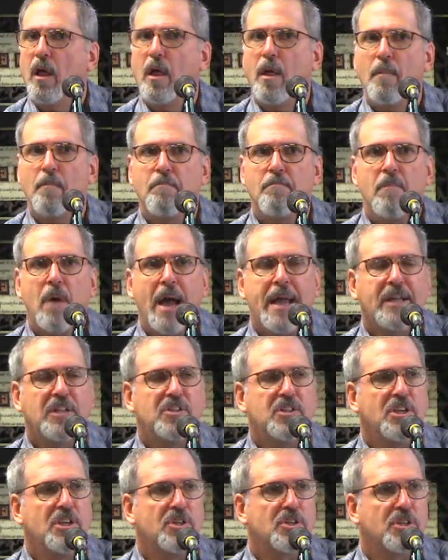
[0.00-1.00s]
Mike
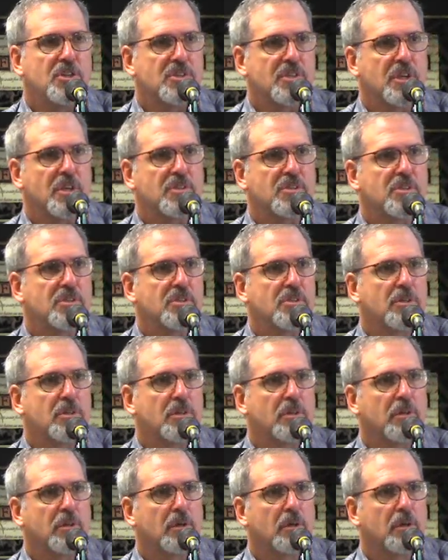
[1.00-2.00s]
teaches this,
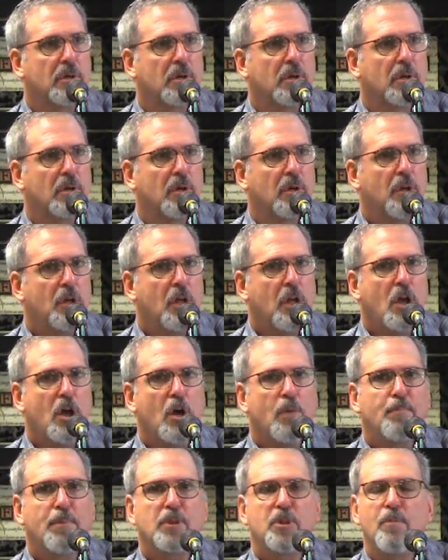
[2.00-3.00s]

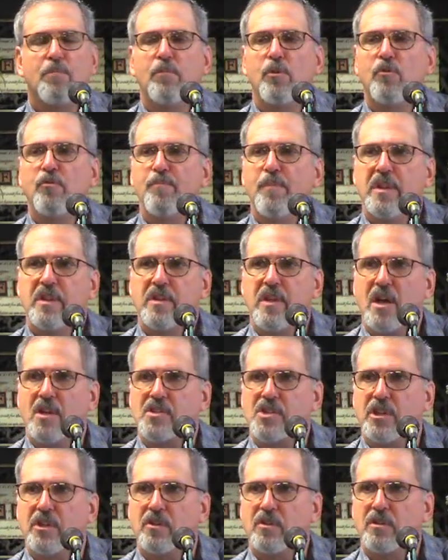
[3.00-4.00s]
but the movement
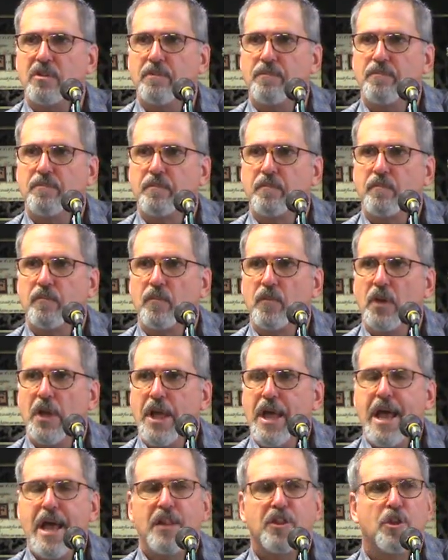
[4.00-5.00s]
doesn't.
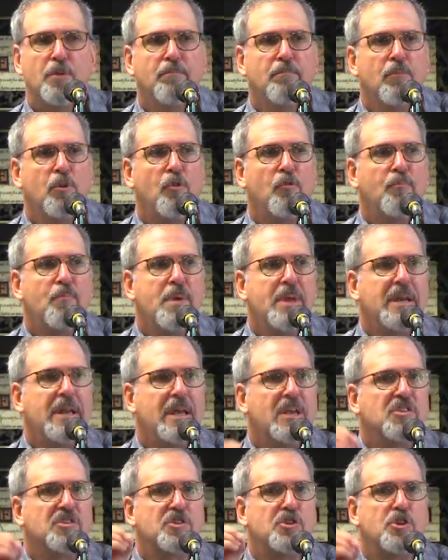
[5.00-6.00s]
The movement
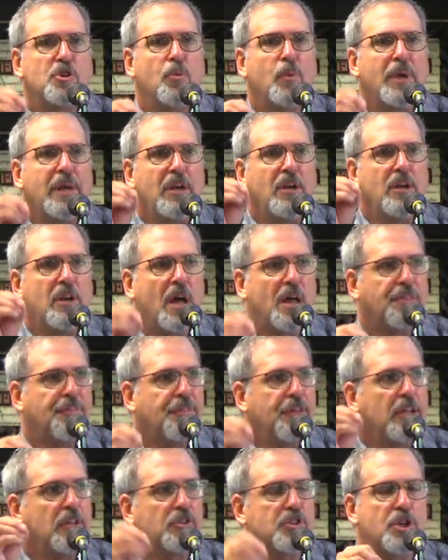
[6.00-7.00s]
is doing
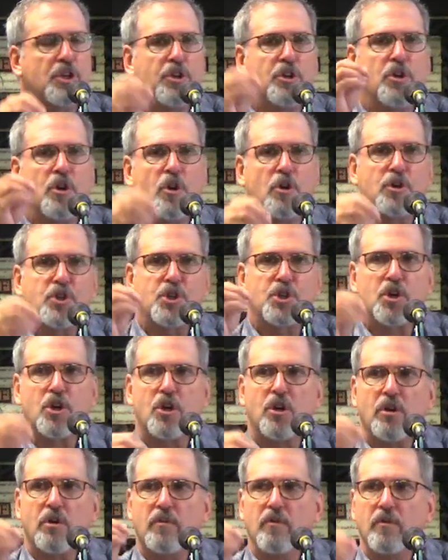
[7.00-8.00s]
nothing to nurture,